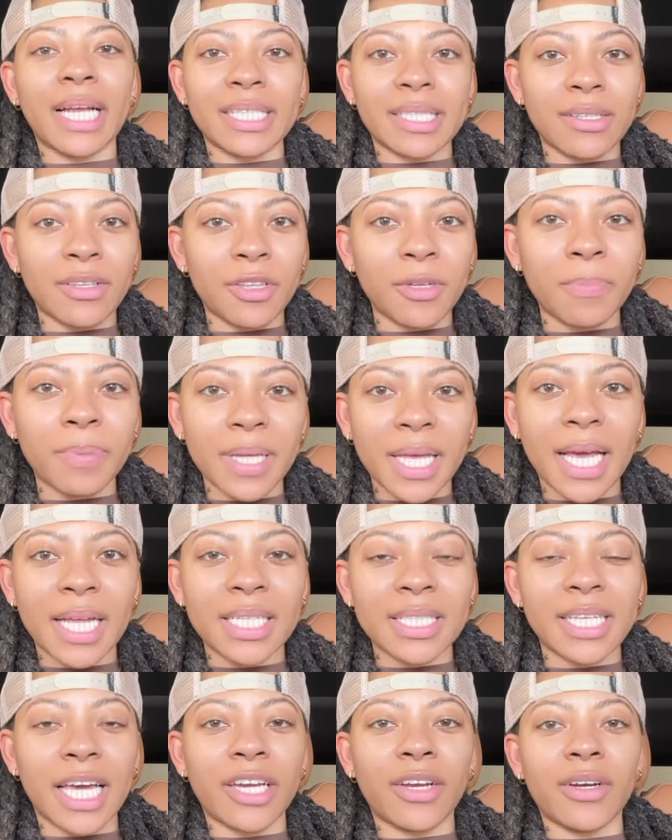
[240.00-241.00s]
go on the plane. It's
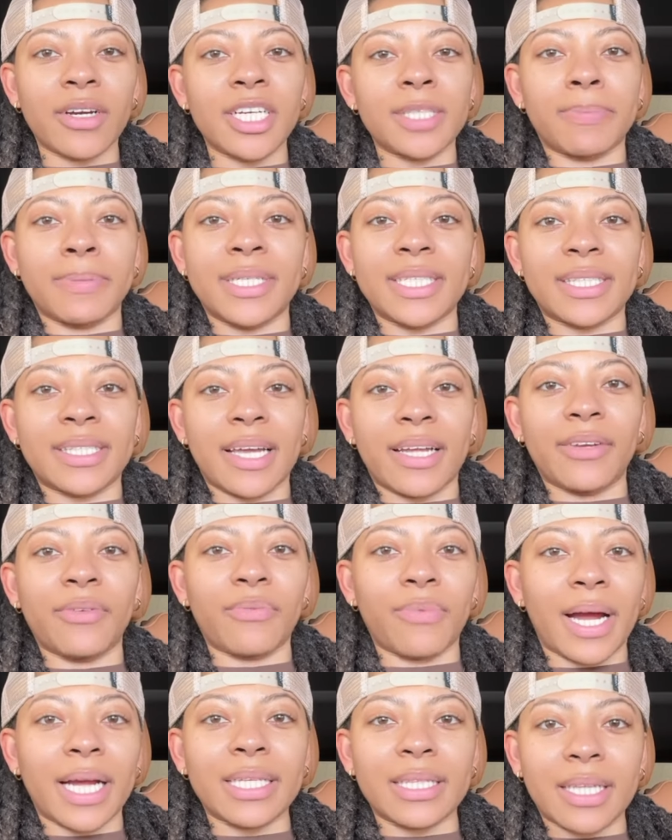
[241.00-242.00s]
like your husband is standing
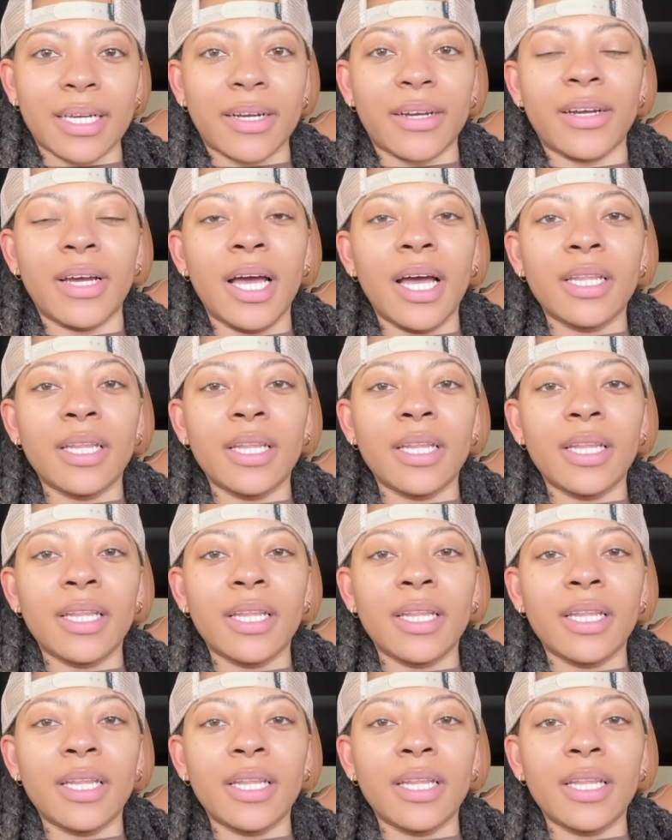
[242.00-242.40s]
right there